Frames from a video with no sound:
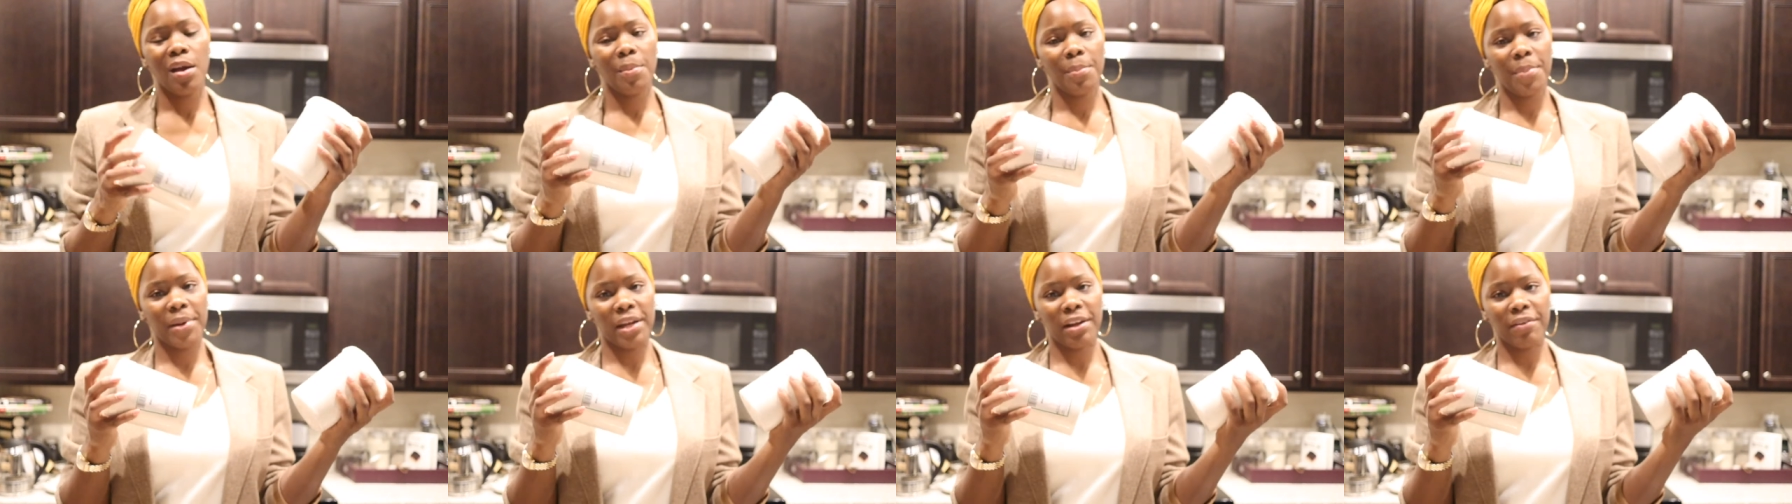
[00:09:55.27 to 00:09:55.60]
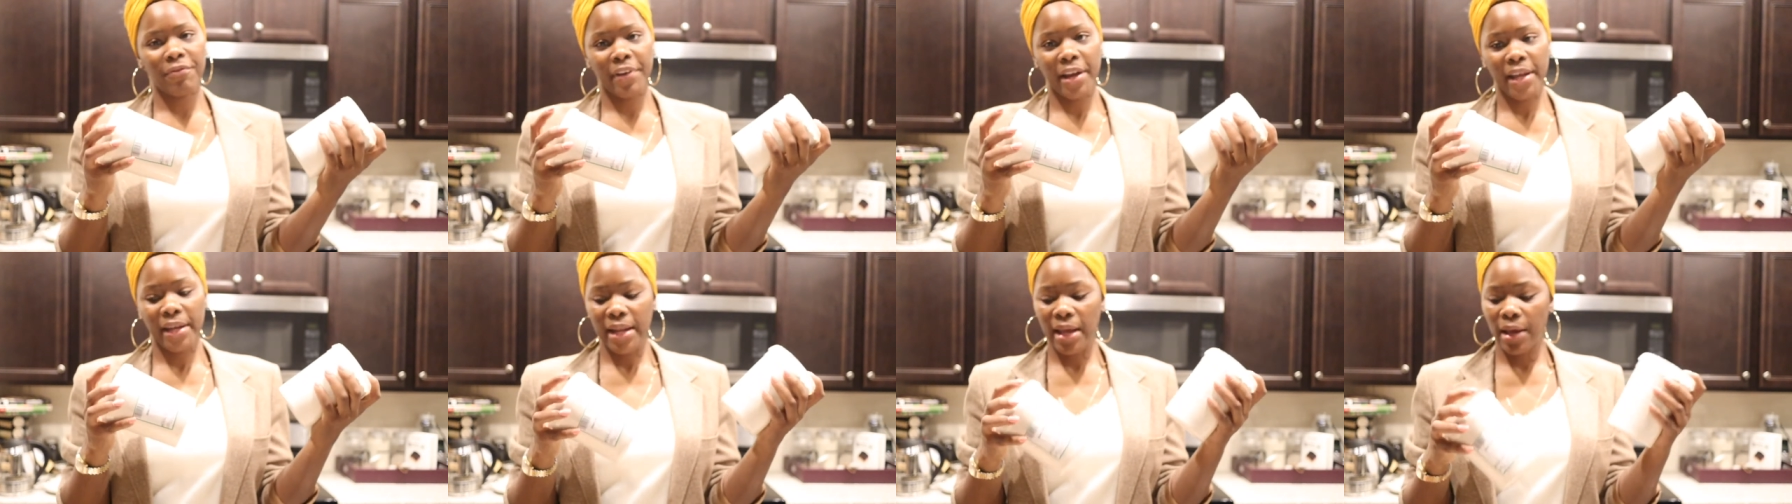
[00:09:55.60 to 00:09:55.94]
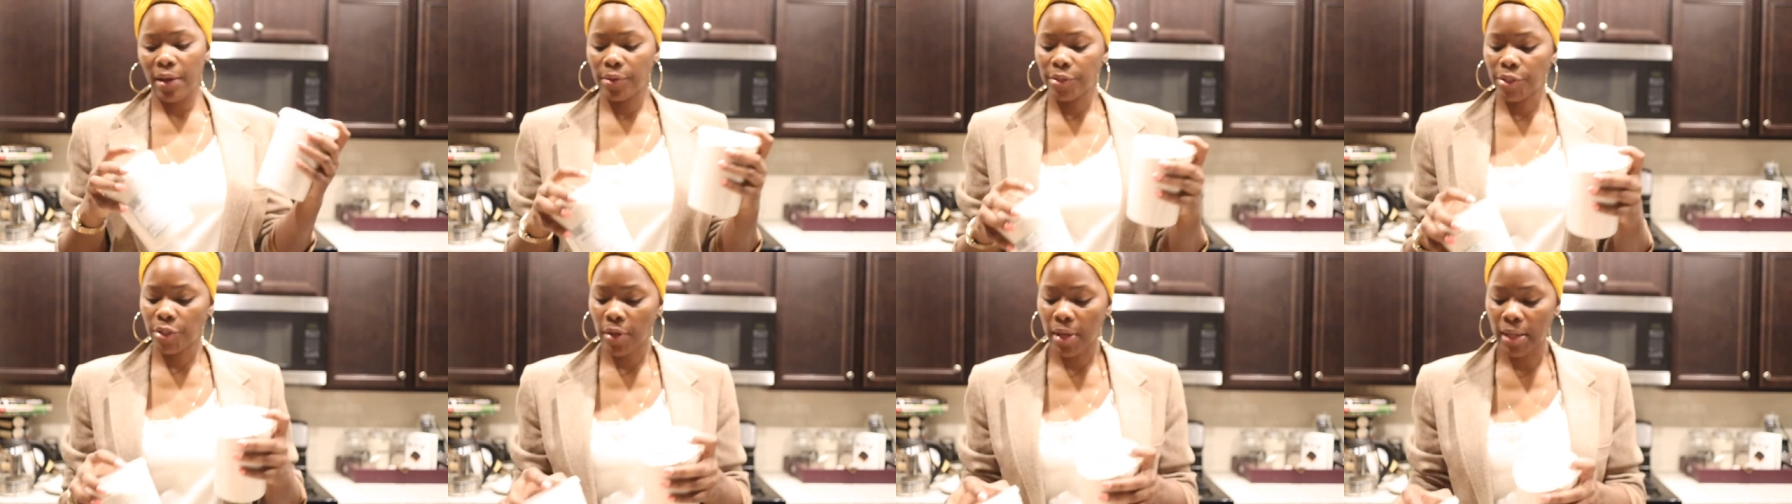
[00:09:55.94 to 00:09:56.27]
but I ran
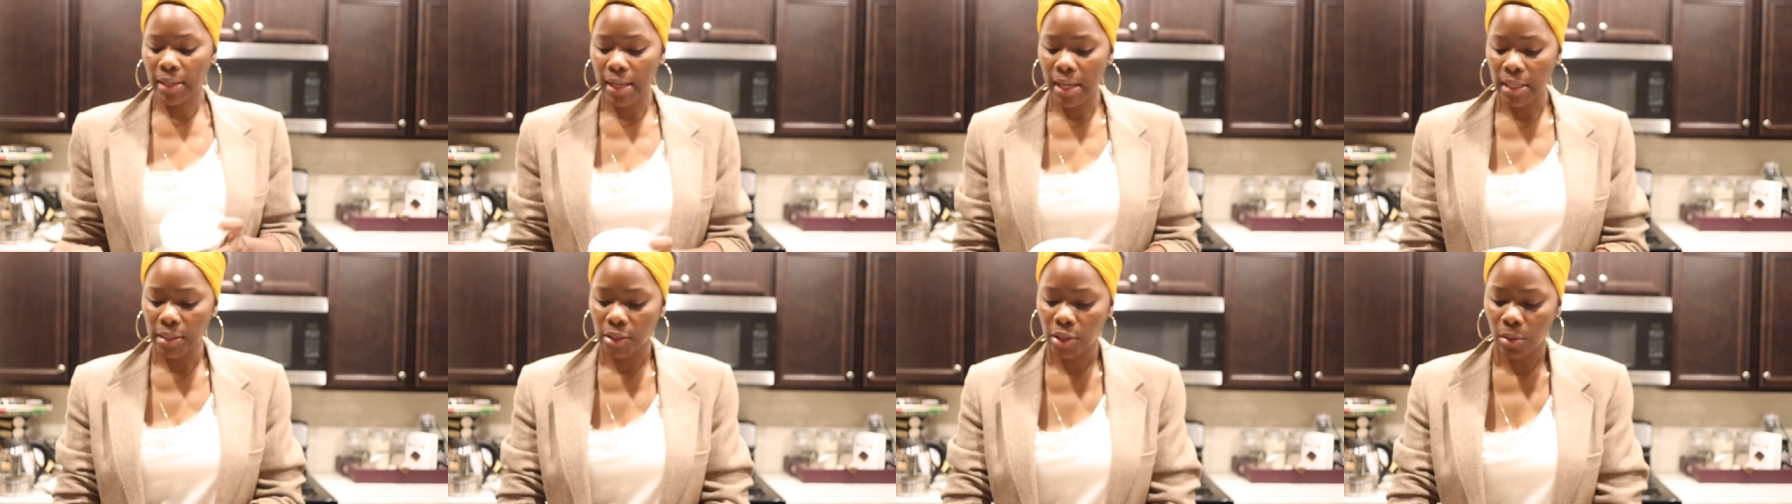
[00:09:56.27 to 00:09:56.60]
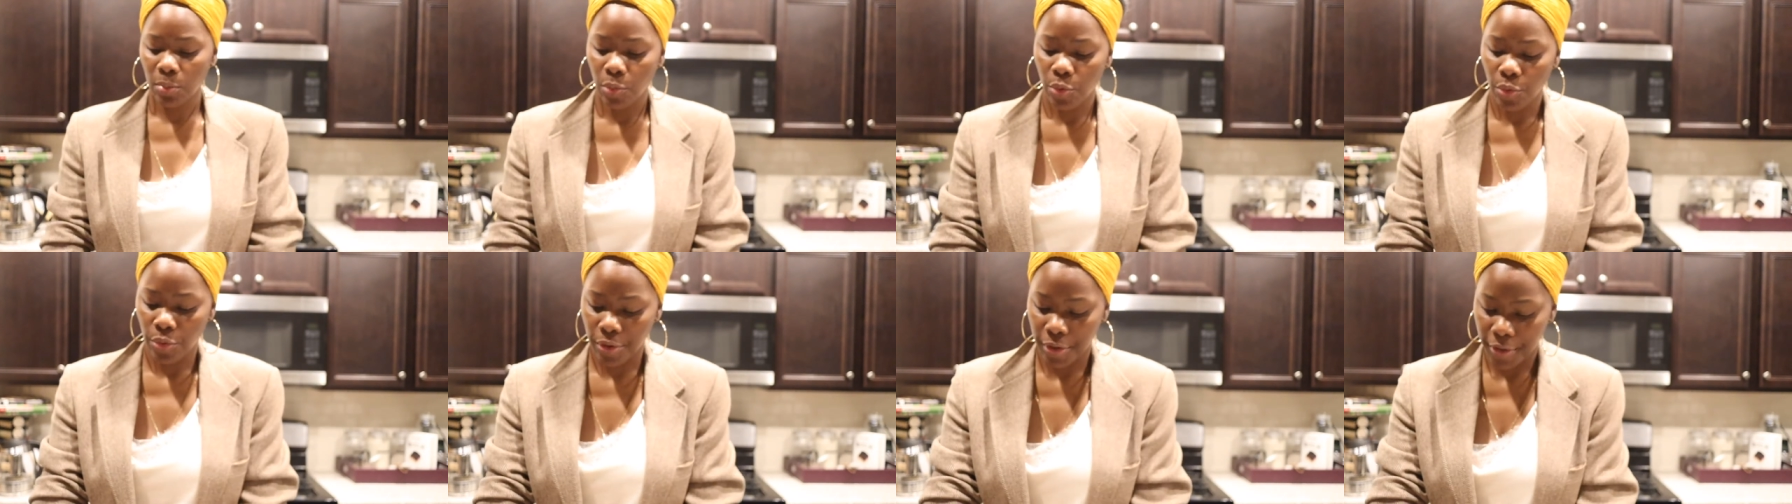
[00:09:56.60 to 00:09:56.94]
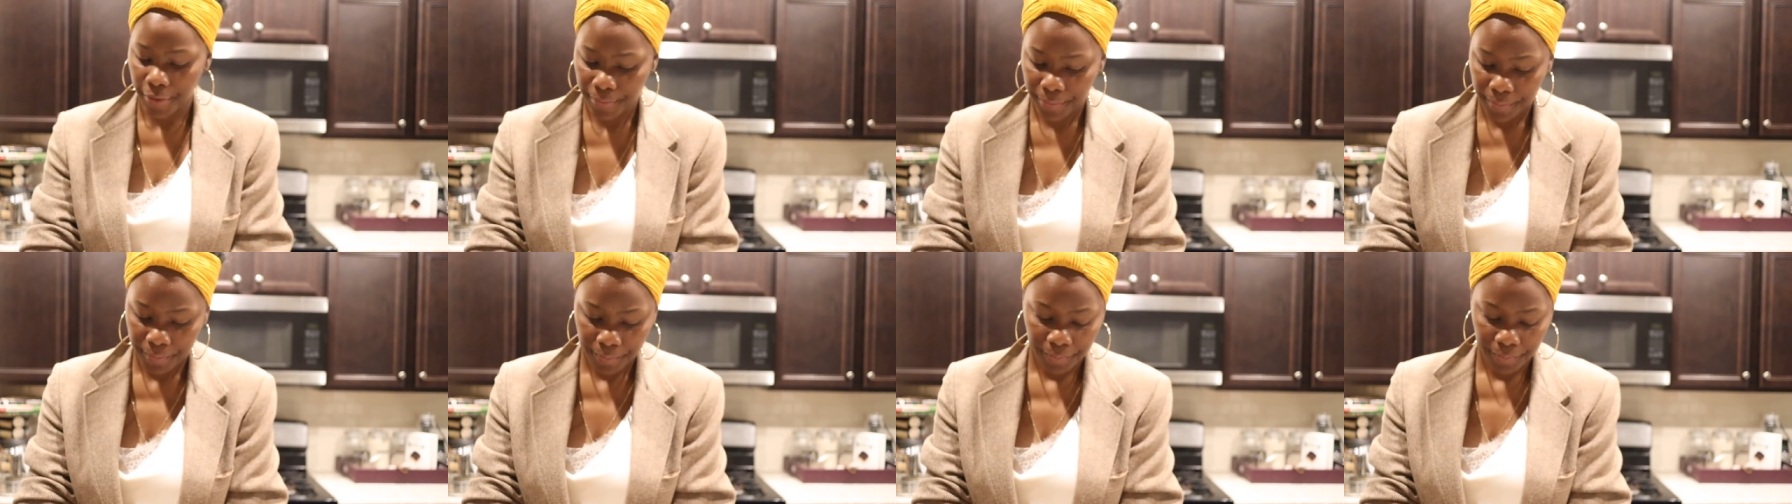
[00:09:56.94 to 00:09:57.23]
out, so I got some more.